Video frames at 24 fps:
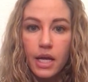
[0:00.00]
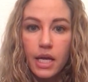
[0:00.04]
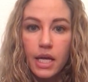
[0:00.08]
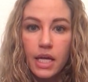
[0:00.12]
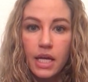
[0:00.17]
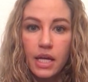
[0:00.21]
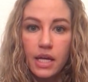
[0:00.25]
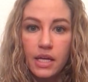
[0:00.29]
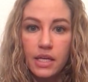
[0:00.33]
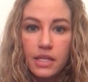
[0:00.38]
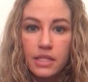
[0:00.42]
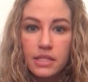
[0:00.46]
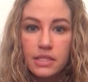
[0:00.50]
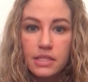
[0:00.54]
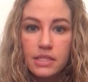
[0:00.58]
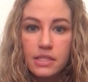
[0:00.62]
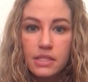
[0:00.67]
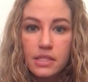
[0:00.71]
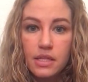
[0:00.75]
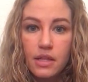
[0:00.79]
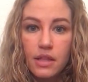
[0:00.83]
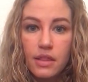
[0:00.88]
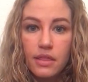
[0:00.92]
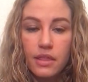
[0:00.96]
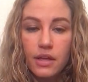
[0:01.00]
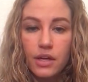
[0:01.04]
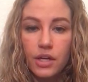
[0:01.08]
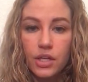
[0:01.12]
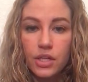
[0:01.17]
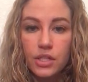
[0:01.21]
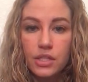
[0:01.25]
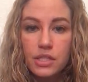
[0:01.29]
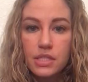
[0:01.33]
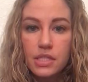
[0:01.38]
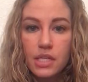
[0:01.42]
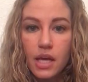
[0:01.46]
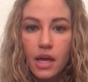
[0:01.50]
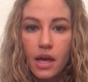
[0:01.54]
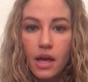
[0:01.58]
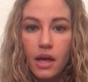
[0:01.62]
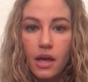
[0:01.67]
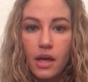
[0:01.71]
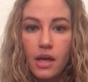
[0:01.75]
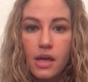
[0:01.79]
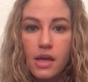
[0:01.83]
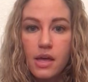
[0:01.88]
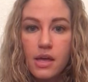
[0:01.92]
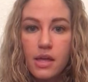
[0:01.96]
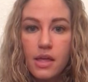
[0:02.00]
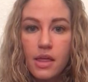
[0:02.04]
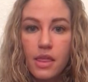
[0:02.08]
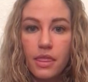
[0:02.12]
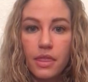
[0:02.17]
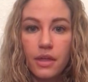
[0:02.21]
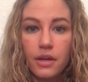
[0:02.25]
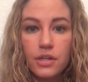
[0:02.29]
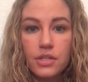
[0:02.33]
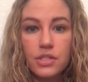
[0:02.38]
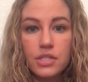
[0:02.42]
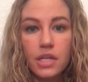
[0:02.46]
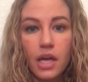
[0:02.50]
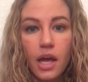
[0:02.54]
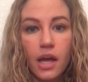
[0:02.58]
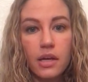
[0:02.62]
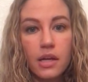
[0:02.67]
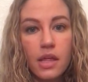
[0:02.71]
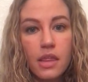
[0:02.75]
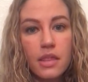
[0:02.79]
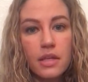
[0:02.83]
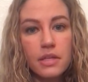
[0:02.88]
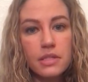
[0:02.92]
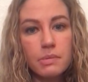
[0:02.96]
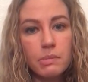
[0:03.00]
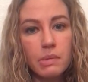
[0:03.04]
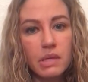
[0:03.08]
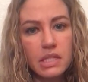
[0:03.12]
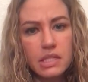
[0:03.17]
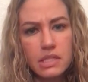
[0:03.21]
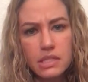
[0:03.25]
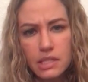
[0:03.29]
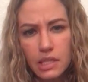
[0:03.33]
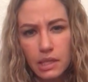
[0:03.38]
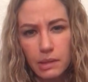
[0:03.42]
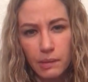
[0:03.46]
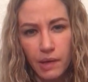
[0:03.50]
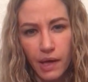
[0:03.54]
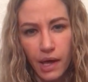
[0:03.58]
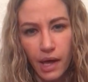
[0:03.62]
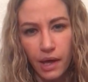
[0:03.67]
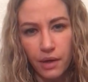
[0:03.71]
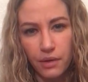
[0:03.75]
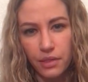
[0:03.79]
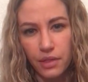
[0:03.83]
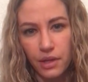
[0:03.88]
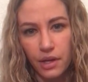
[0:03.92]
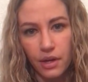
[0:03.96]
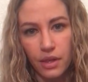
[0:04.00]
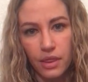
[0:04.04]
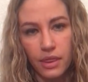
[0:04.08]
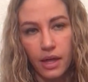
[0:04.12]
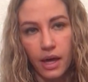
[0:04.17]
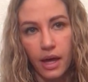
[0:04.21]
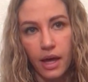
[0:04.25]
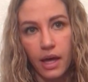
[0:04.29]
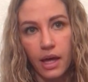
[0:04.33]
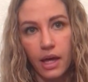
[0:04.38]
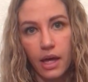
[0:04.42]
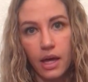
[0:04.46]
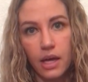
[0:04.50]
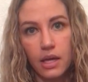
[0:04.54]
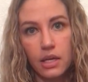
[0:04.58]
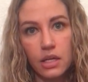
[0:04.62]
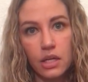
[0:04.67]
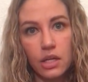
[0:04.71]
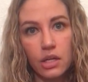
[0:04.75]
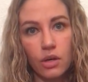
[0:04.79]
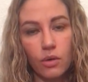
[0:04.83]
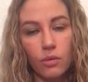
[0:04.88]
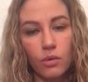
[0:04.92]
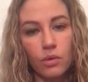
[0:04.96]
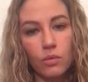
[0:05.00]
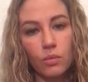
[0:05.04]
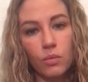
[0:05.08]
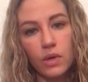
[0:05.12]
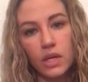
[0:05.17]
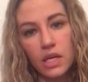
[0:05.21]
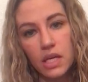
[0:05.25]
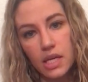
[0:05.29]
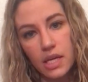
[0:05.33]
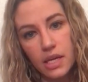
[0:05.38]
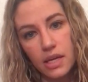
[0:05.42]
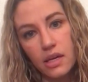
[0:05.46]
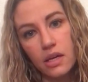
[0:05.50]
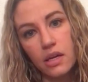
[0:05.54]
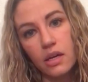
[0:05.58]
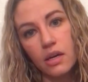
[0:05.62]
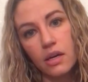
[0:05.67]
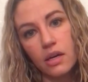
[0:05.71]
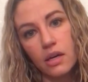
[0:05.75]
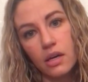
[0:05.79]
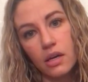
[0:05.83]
is there's kind of this big stigma out there that, when we